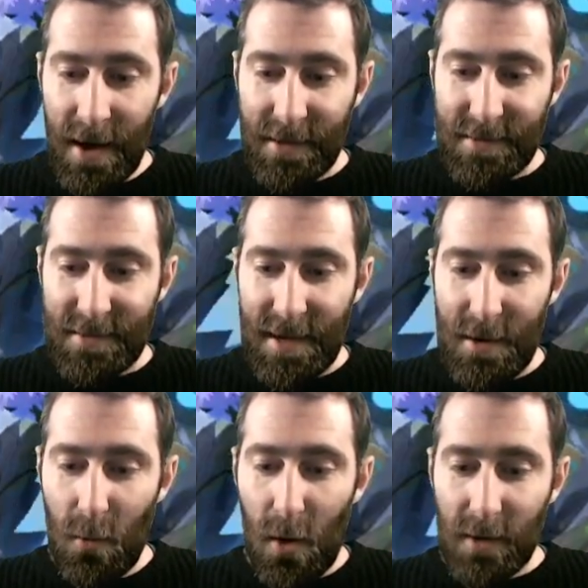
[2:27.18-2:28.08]
I can
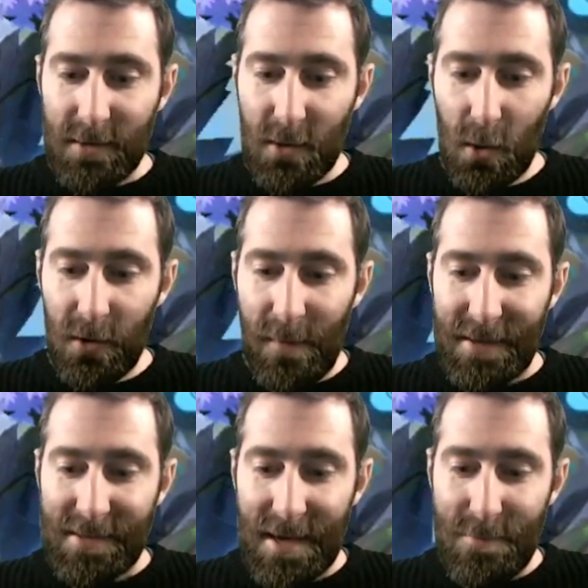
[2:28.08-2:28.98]
see what all of my
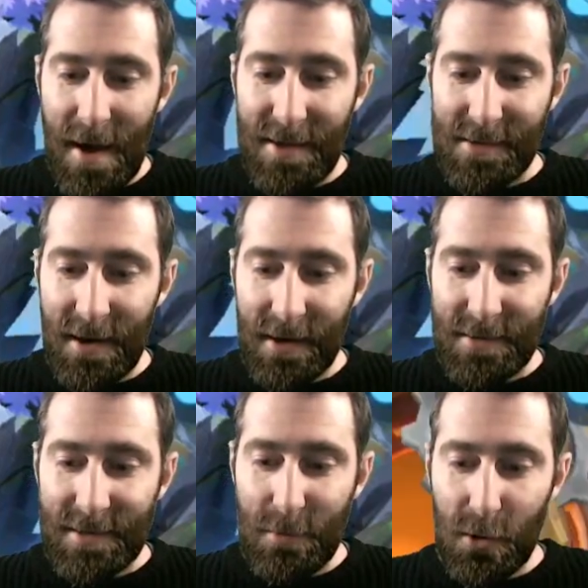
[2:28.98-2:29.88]
teammates and I
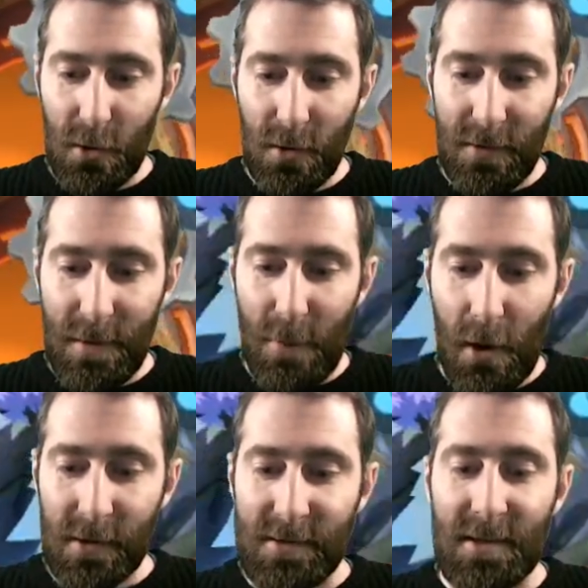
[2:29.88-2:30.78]
can see what all of the
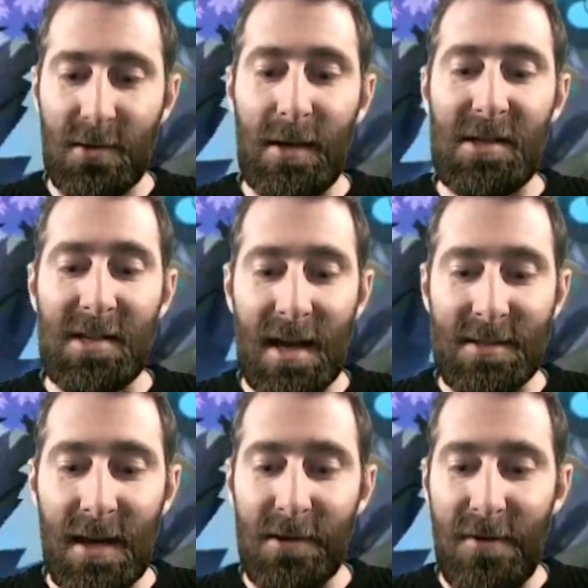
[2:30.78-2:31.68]
opponents are doing,
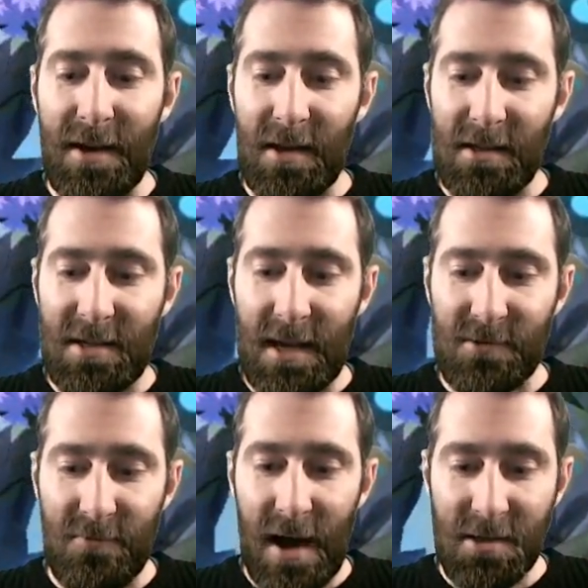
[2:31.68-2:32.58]
just like regular Chess